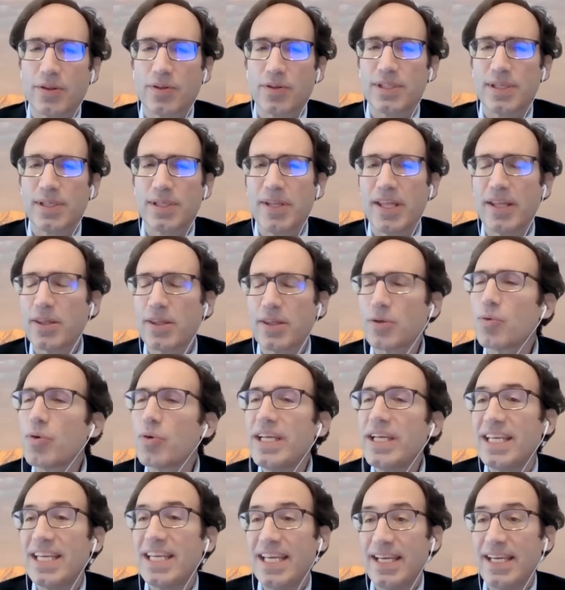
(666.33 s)
some of the
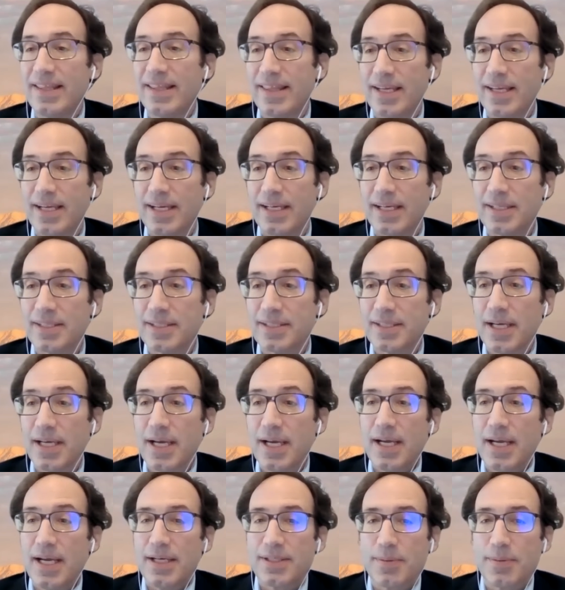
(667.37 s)
three key things,
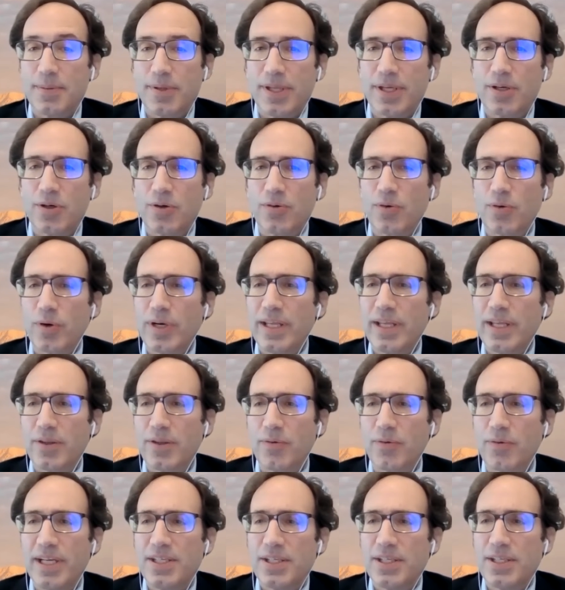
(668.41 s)
some of the
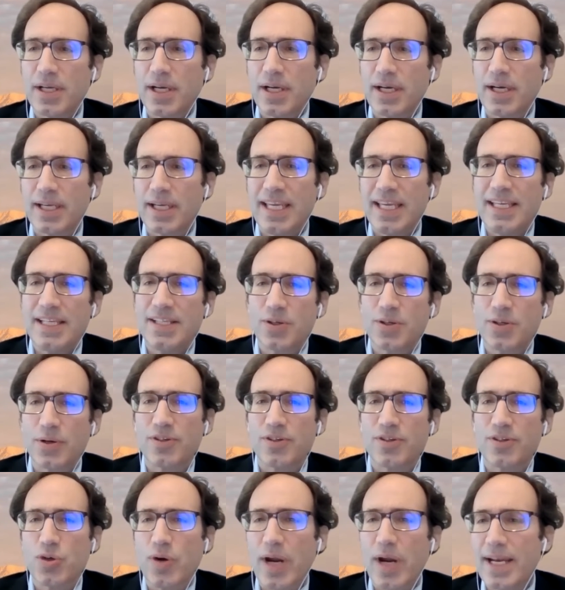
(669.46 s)
three key sort of
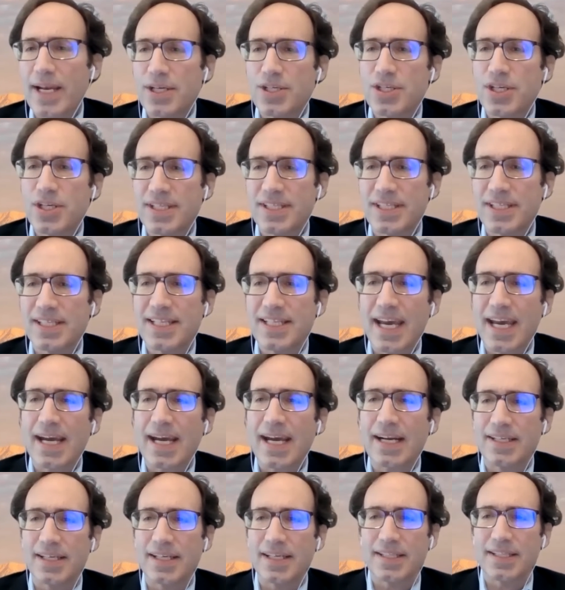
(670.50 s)
strategies and
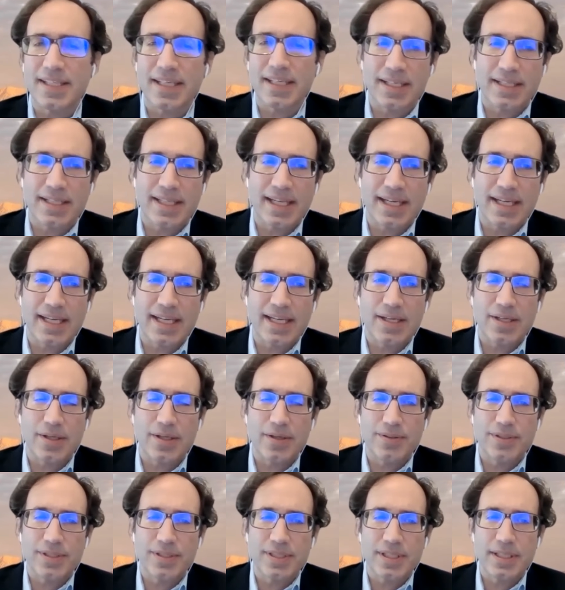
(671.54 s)
tactics that get
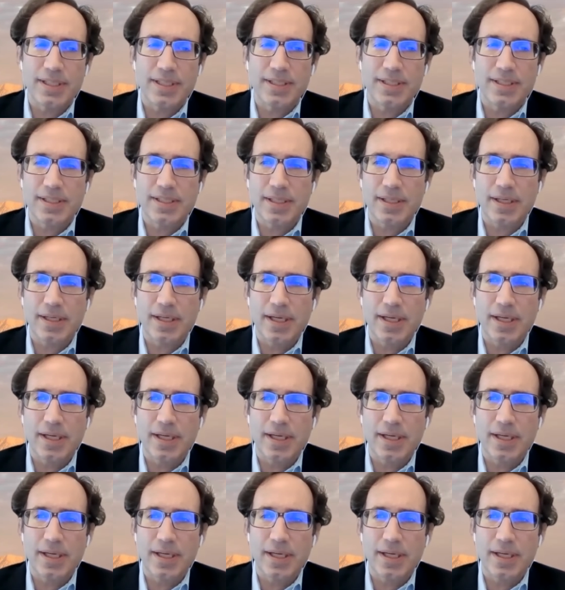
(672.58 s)
used is